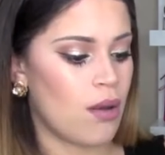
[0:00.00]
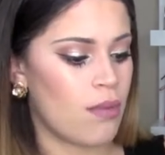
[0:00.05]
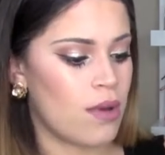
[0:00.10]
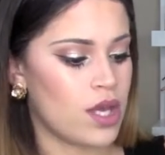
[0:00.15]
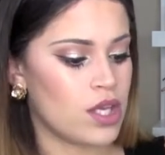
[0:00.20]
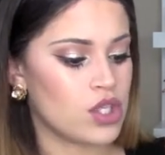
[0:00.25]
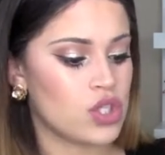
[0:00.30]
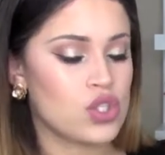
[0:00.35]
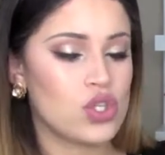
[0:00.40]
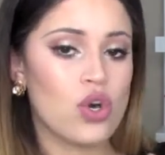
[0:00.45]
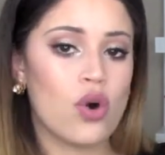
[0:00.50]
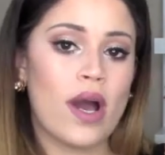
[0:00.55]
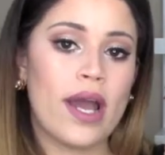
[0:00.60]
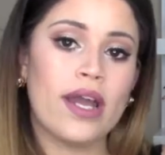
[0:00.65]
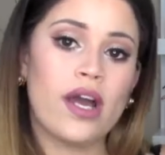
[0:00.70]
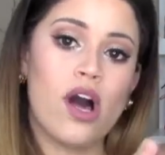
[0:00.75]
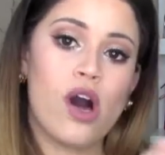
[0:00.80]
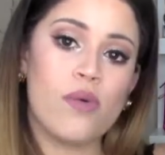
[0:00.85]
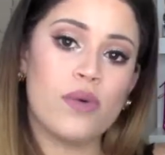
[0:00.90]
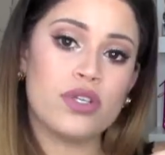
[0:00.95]
so I
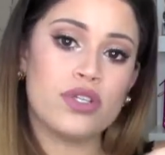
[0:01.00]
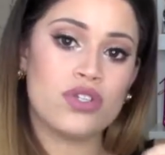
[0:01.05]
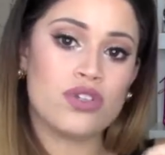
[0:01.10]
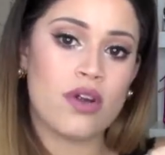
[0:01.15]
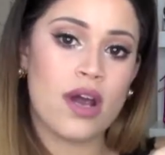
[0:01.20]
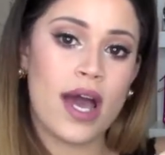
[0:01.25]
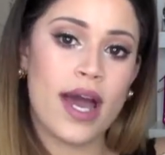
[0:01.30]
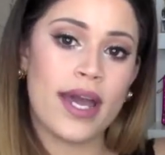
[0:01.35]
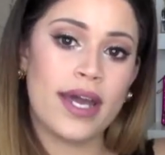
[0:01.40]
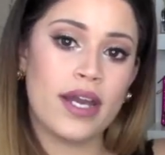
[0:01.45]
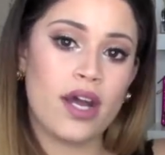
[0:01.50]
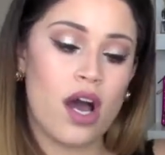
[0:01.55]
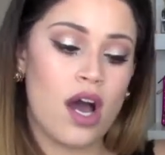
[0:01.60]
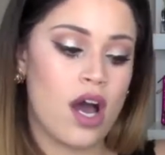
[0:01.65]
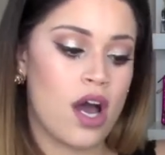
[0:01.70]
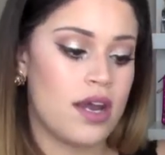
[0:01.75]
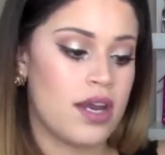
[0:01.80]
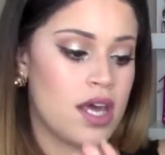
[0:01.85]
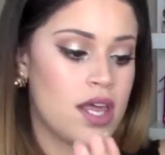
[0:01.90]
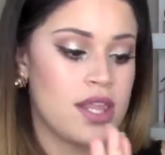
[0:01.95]
always try it
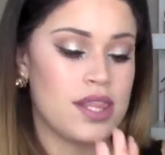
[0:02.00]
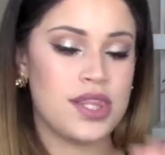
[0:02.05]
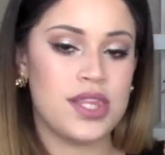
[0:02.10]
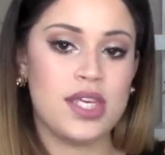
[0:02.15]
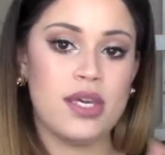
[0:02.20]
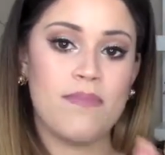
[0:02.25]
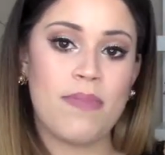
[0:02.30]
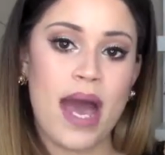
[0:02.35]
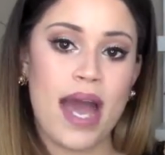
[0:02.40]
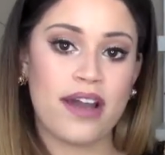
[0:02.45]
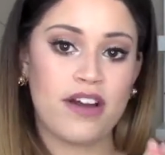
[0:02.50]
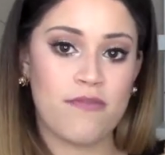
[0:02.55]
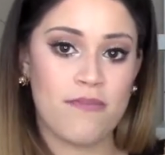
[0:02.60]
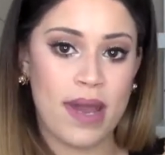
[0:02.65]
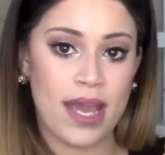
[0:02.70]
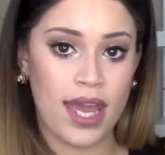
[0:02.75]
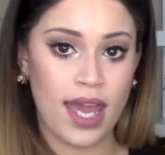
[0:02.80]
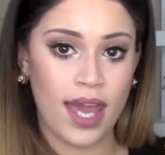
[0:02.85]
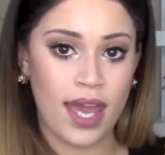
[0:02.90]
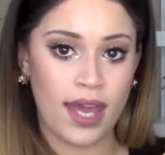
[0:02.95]
on the back of
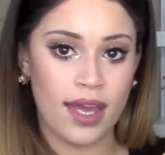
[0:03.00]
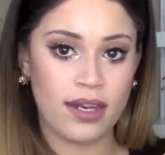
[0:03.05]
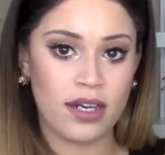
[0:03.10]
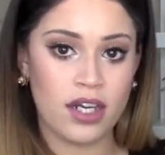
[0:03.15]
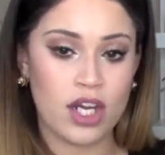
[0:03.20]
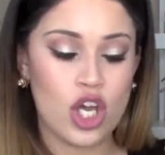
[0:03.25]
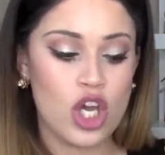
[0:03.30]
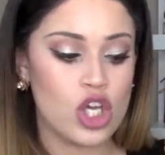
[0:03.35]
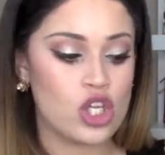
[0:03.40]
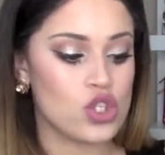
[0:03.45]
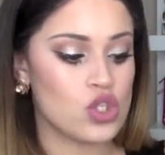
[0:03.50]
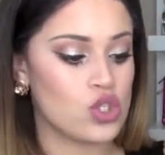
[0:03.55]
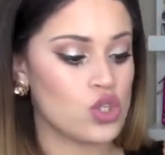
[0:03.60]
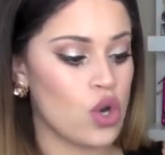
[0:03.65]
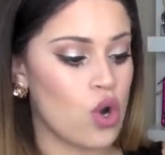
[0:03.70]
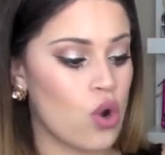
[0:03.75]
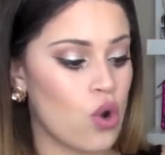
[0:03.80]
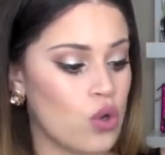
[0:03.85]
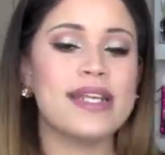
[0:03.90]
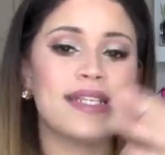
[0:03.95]
my hand.
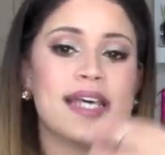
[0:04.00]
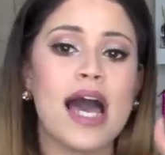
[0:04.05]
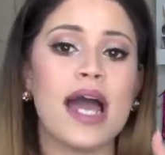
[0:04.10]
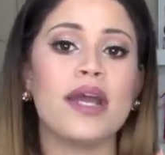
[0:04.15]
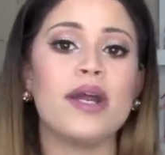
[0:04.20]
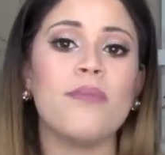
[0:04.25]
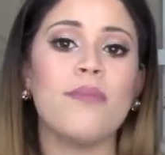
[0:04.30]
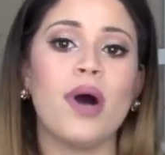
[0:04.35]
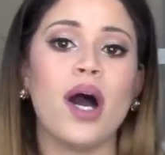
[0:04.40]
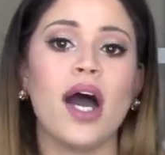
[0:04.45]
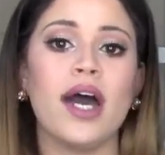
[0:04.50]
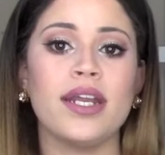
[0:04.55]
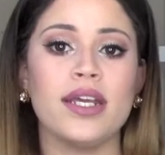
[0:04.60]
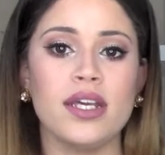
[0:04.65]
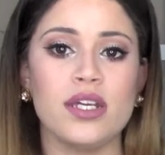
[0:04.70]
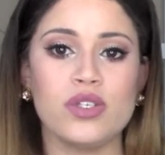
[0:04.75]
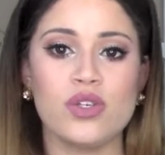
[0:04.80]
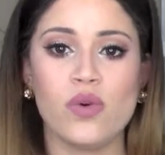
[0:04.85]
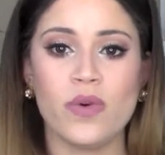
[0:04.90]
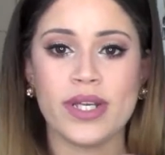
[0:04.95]
So your entire body
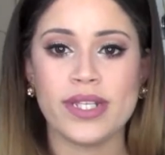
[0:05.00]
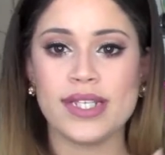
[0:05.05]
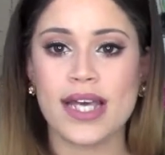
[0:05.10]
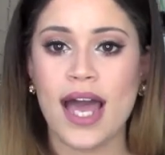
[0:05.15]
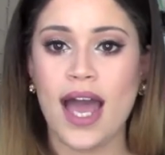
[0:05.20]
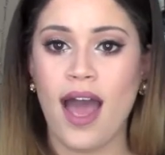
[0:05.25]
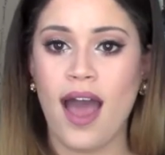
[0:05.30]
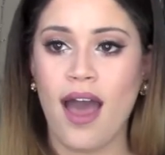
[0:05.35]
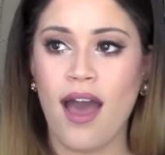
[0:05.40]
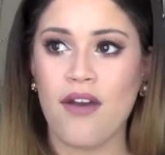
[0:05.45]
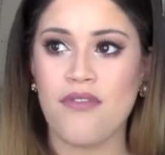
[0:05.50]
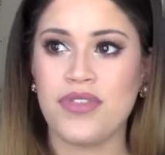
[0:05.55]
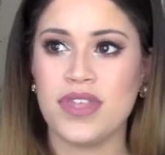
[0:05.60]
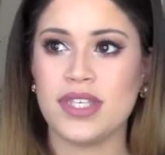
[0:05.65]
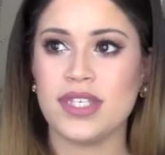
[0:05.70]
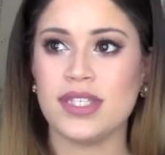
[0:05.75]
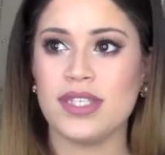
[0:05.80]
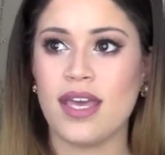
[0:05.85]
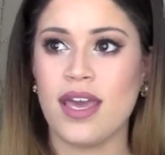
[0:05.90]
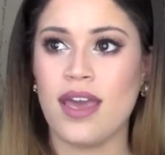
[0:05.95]
is going to have the
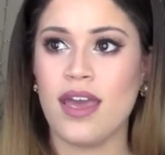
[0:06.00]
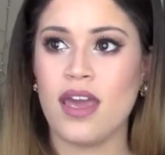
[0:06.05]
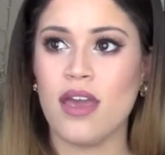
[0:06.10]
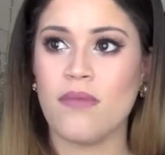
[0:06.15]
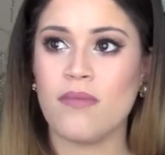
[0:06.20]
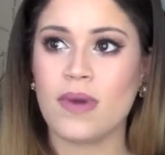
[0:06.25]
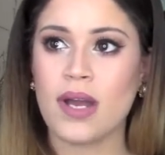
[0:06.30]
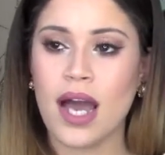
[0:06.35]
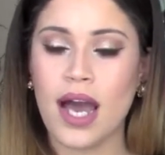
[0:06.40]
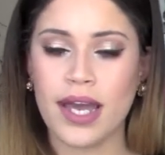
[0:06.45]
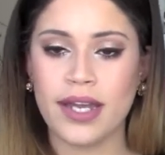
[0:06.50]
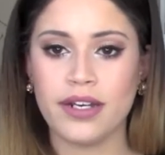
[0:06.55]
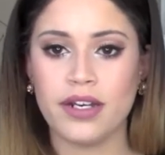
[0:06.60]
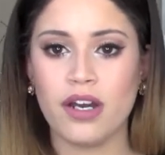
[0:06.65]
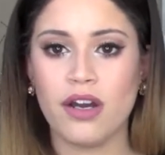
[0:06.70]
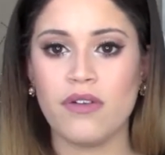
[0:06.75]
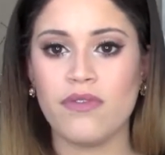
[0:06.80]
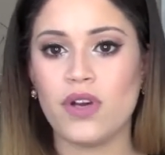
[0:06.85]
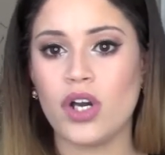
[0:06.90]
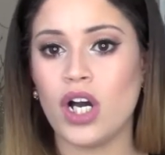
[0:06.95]
same kind
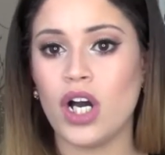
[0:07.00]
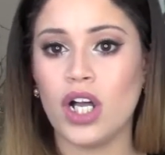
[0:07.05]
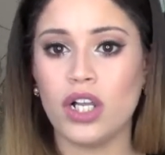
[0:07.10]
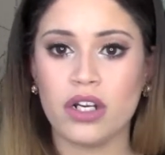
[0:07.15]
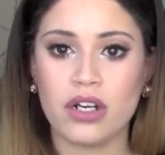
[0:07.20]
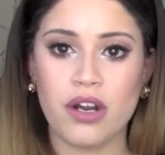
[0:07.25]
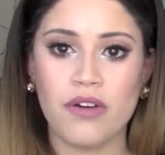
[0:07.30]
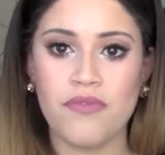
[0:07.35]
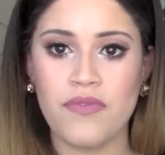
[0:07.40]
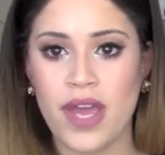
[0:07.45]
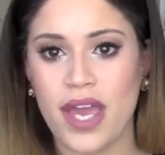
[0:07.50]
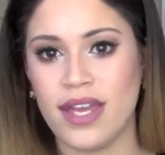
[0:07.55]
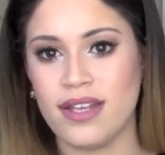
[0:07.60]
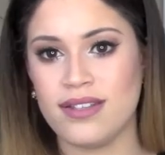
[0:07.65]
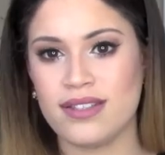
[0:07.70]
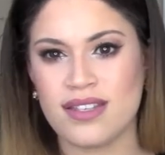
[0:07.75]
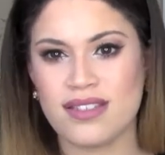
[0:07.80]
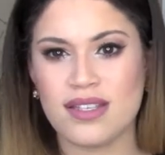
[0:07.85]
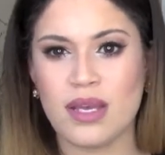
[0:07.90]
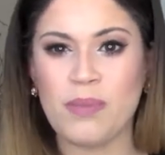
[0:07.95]
of color of
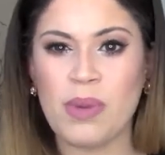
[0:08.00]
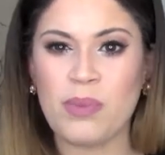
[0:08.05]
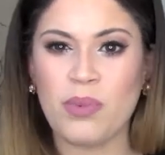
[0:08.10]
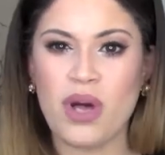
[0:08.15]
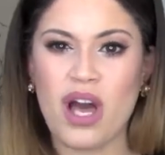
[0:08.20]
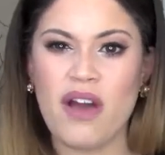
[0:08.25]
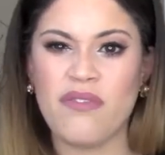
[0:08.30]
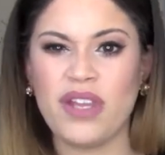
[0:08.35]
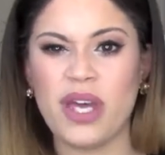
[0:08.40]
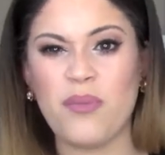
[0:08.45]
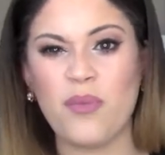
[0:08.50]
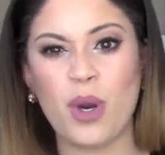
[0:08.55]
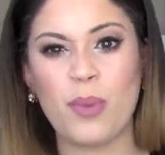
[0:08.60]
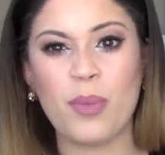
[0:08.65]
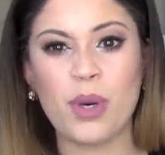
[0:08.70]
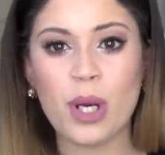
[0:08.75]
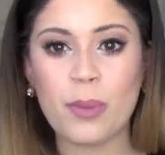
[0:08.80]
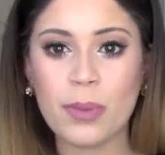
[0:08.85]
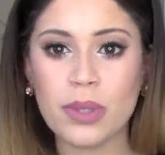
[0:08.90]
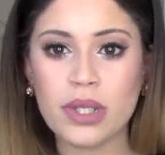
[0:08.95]
veins. Some people have like more
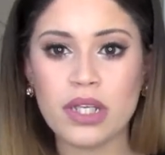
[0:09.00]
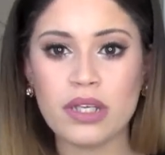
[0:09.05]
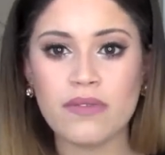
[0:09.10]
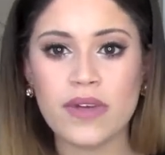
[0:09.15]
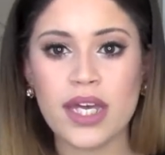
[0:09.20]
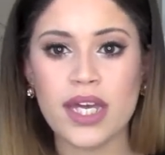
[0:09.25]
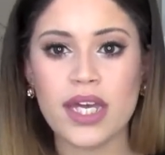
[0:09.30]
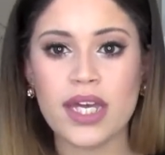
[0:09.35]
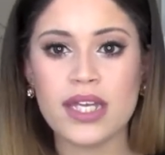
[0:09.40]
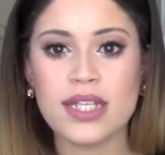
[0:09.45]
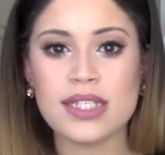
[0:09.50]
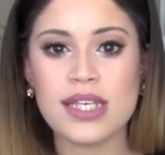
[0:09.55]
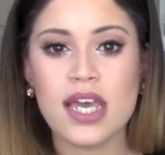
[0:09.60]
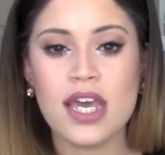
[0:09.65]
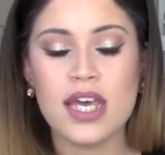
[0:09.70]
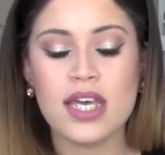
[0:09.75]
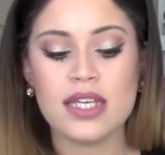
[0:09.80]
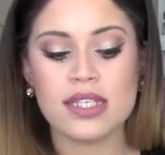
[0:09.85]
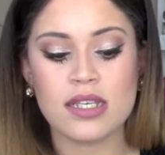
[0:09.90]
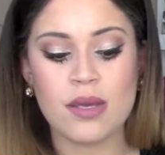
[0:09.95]
purpley veins,
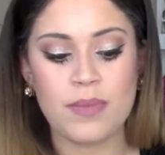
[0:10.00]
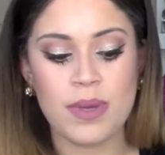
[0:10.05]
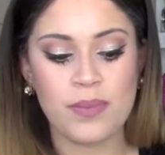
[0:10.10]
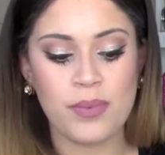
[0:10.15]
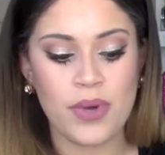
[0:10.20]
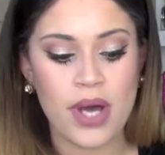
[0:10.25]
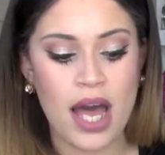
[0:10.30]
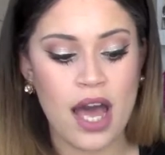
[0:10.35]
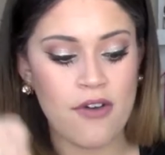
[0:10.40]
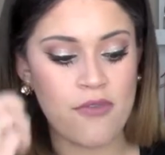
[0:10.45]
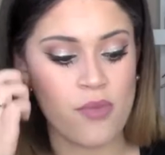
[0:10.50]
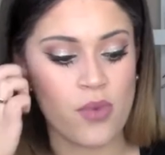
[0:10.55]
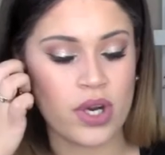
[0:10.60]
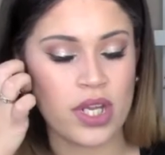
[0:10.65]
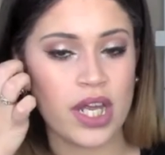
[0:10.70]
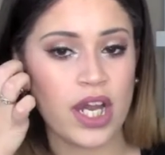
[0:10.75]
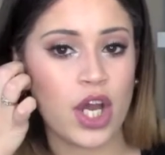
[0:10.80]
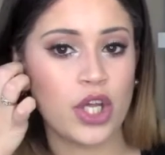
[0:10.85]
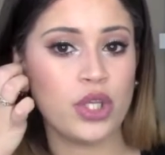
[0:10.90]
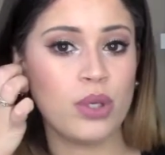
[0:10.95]
some people have more
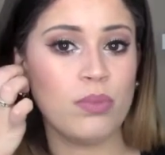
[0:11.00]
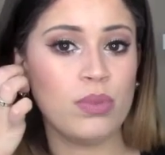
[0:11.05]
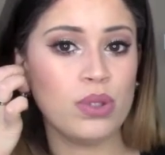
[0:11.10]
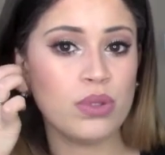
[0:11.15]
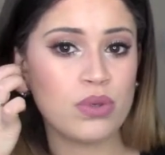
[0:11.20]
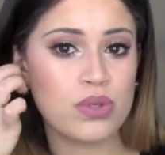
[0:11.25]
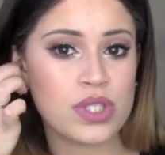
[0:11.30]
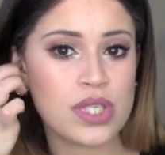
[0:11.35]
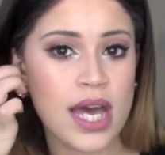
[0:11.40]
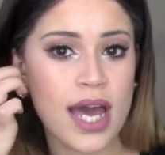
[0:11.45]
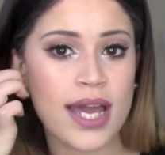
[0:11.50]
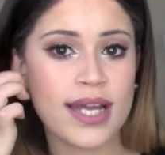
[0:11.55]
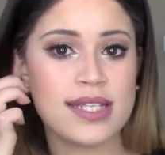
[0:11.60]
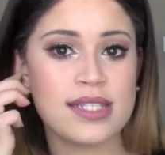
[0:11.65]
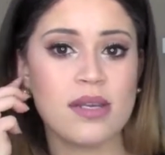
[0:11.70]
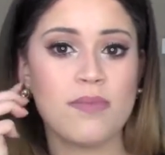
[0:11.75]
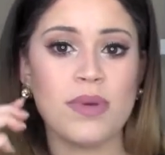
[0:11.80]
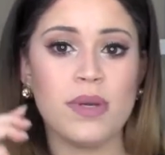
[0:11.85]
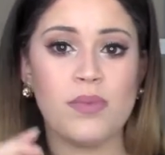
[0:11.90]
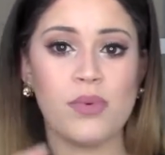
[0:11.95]
like on the blue side,
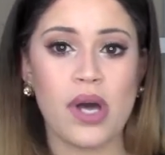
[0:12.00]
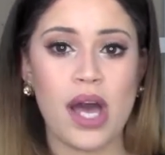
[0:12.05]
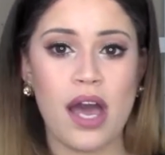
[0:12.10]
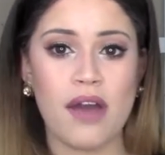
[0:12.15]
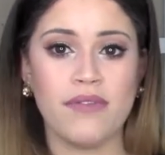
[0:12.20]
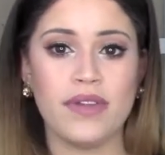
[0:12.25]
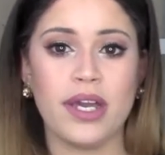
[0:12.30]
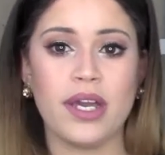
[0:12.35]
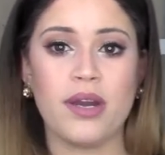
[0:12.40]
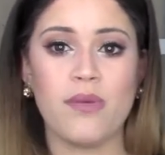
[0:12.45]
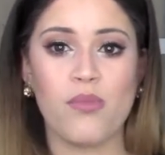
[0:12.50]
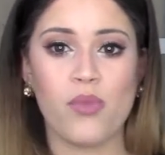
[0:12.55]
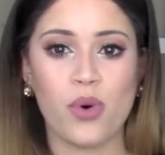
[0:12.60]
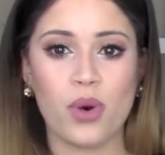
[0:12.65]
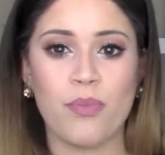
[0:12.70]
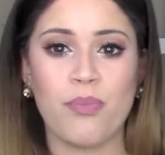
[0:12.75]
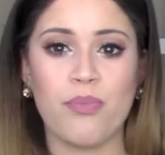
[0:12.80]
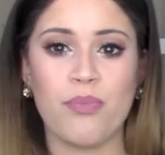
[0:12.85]
some people have like more